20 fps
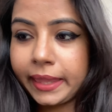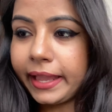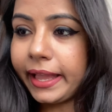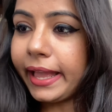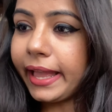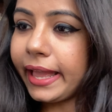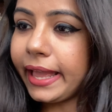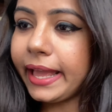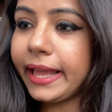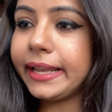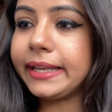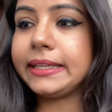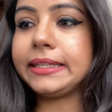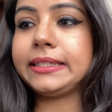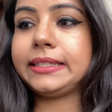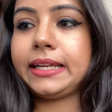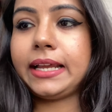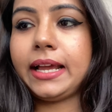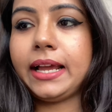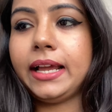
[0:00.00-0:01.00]

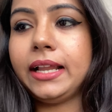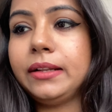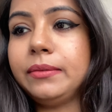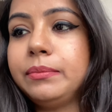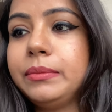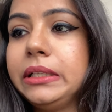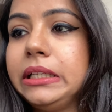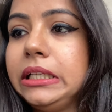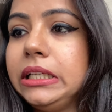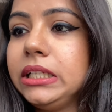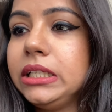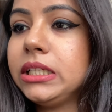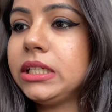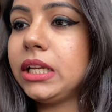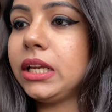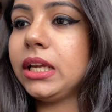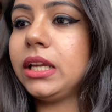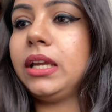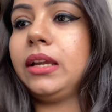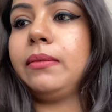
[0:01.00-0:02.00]
And I'll be
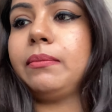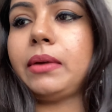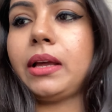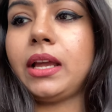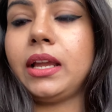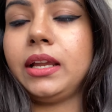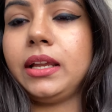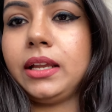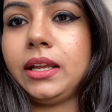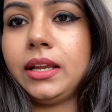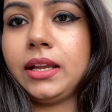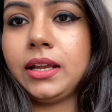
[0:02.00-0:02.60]
taking my